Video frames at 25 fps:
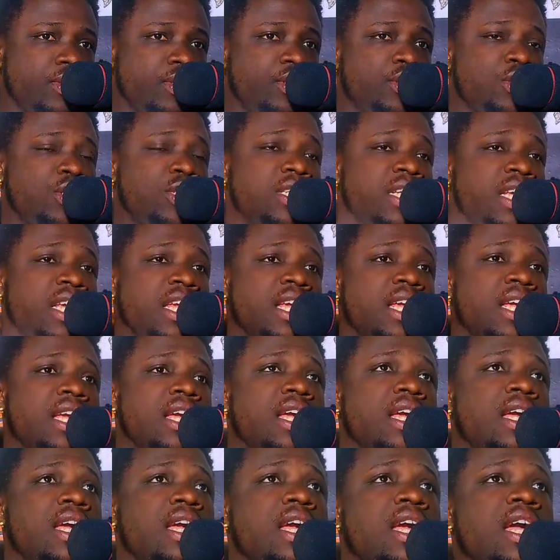You see,
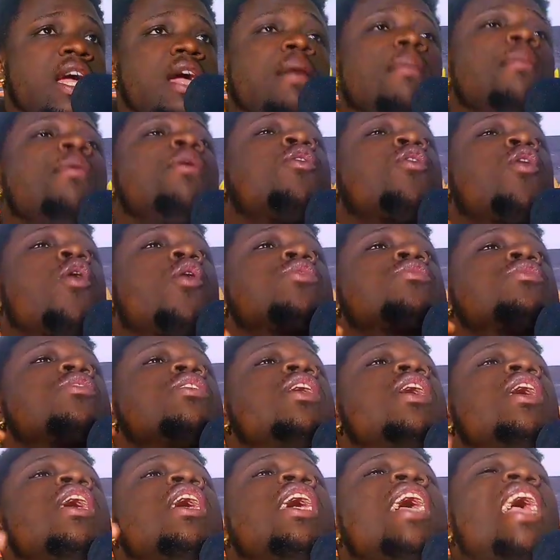because
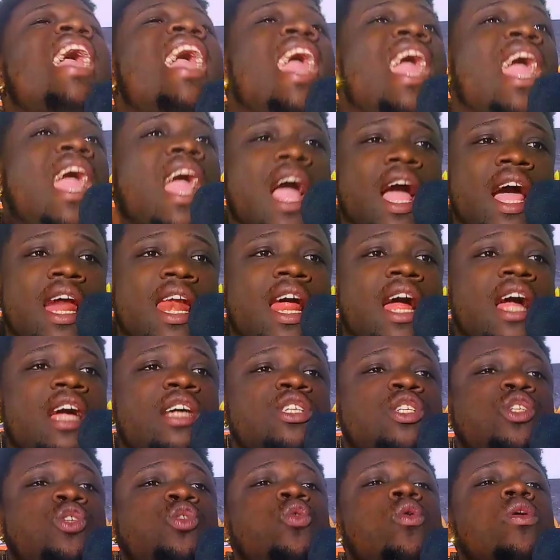in Ghana,
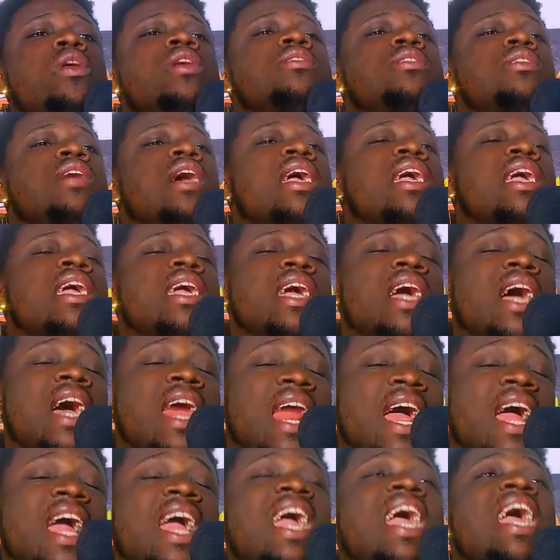you register in
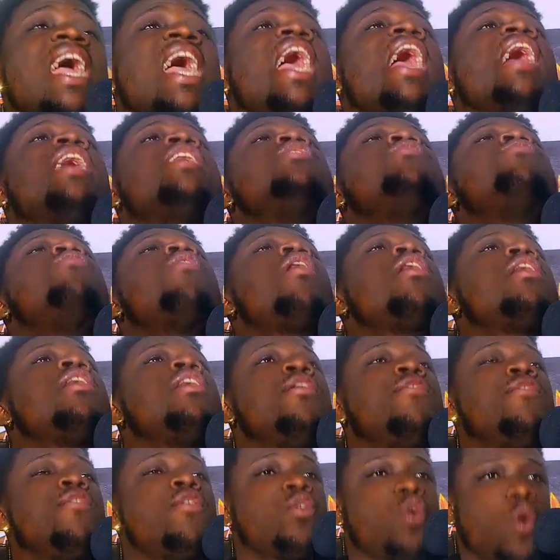Ghana is very
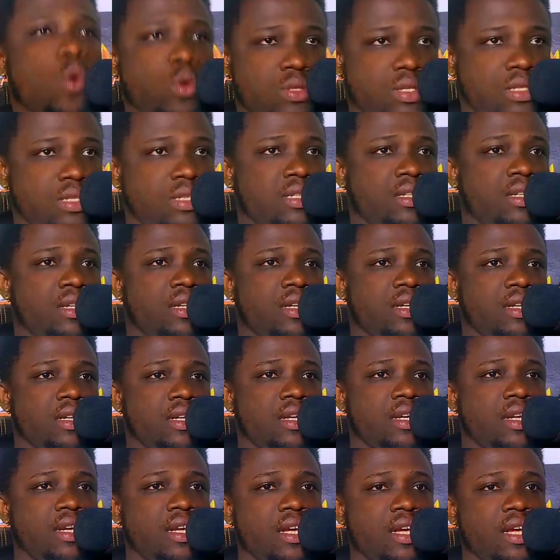difficult.
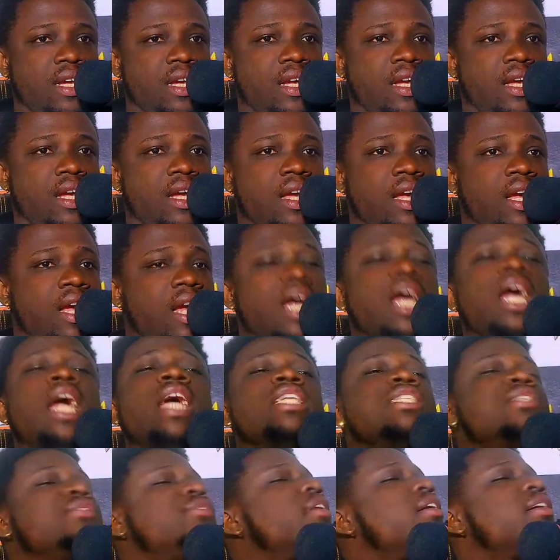
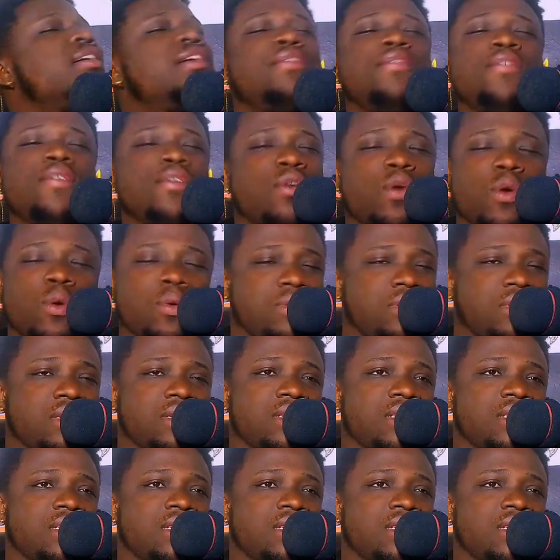It's very difficult.